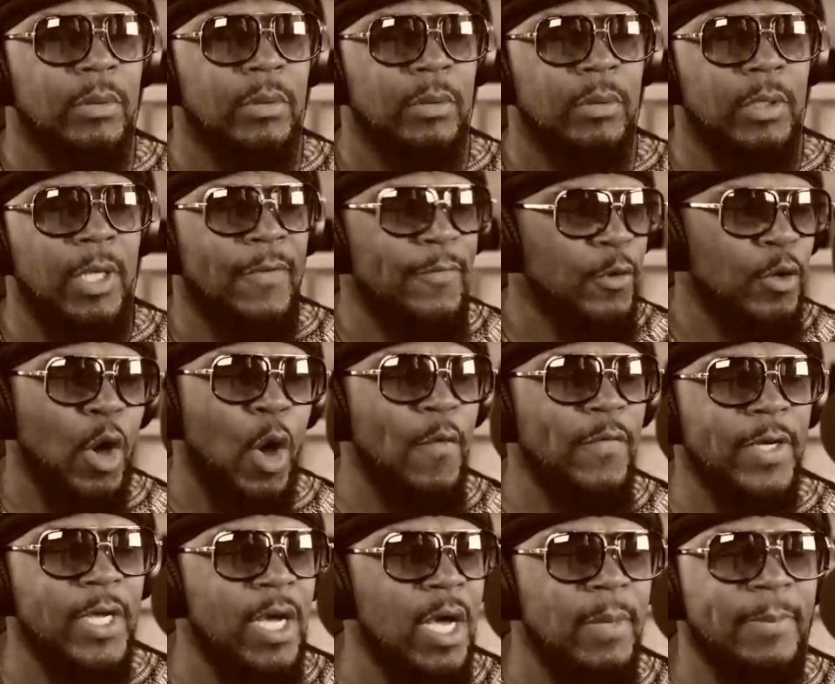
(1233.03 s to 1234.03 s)
If you can
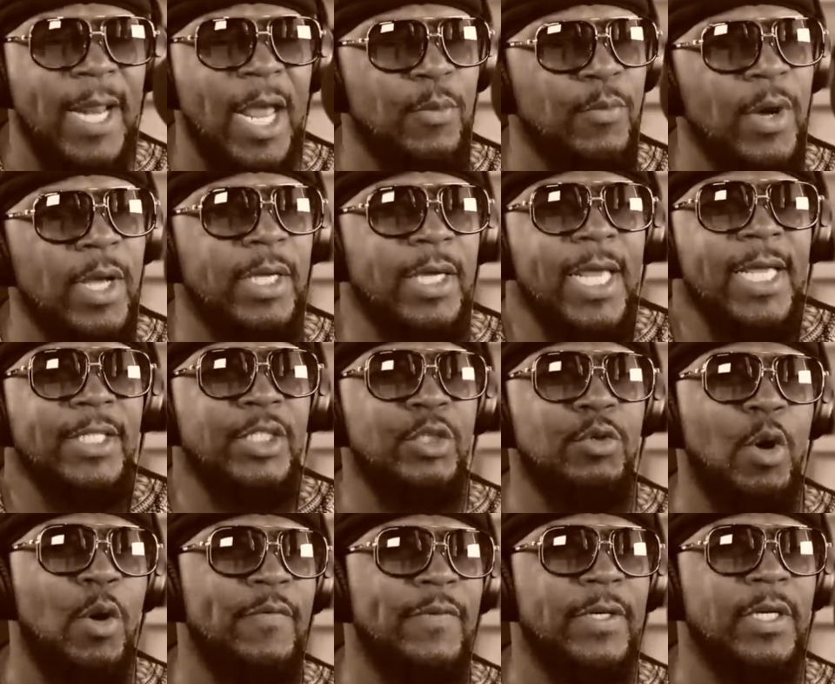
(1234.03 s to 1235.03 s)
overcome that, what can't you
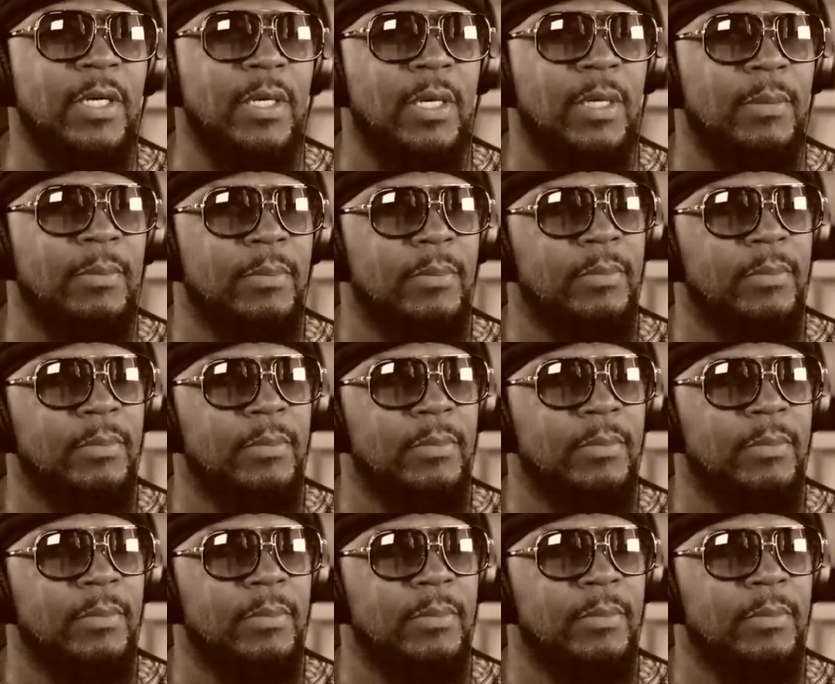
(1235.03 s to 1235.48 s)
overcome?